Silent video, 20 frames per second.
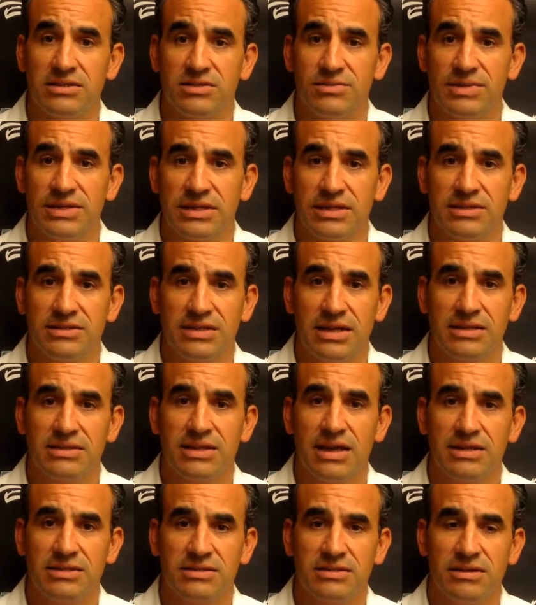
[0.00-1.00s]
because
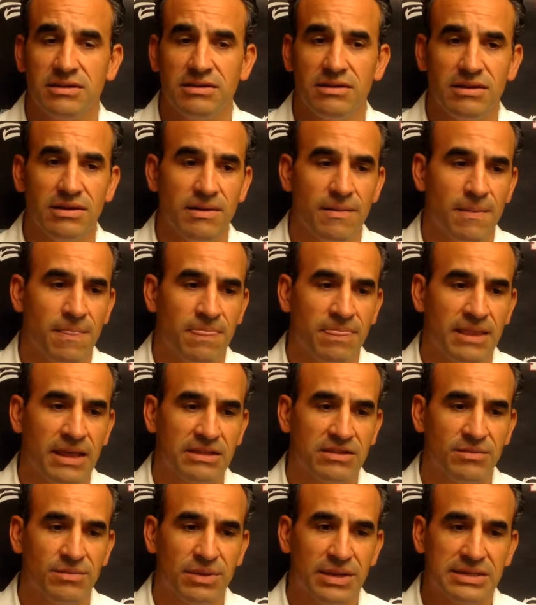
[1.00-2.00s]
that's
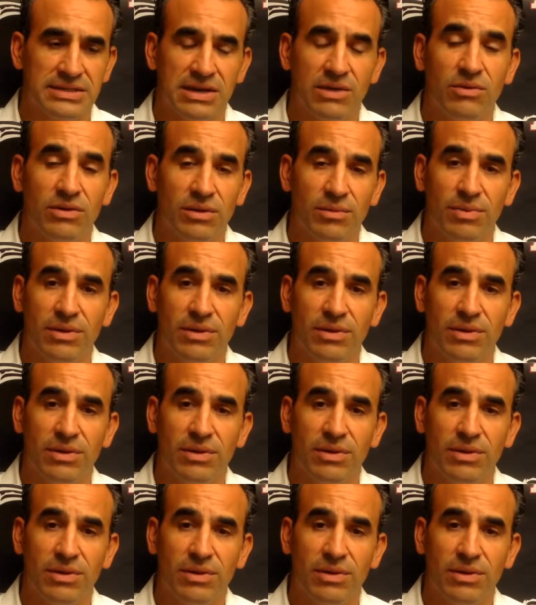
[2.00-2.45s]
a place I want